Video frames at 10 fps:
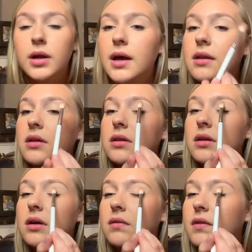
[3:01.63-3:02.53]
but I
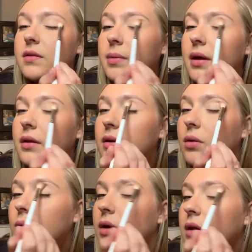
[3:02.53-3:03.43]
love this palette
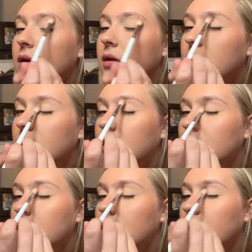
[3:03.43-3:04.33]
already.
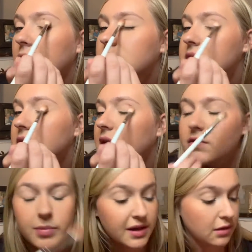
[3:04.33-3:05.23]
I just
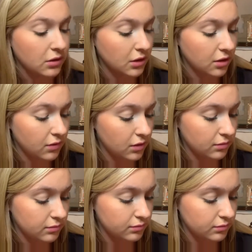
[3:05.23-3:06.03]
love by the look of it.